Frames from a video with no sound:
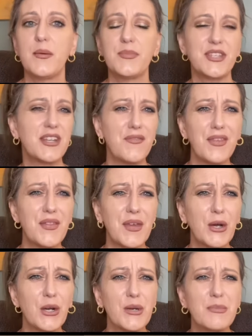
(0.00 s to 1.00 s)
stuff that
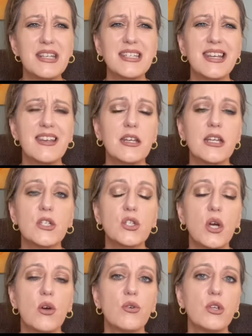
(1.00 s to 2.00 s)
they're gonna be sending,
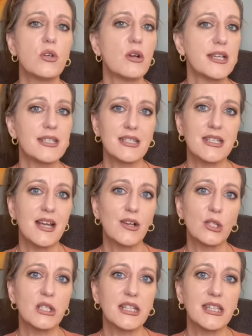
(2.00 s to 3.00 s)
so you guys can take a
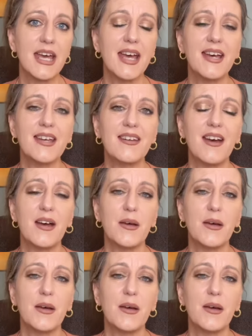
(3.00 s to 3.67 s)
look at that,